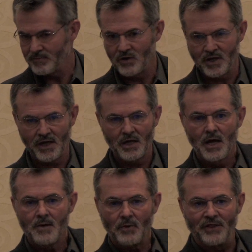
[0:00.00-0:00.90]
Okay?
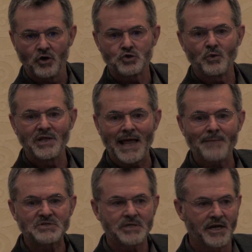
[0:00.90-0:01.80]
And those
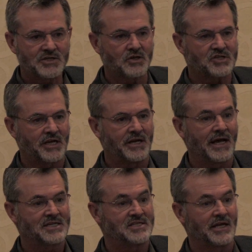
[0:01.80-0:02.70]
relapse studies are seen
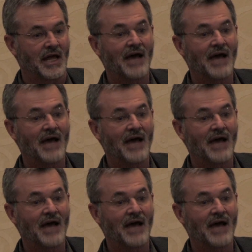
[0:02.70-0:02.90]
as the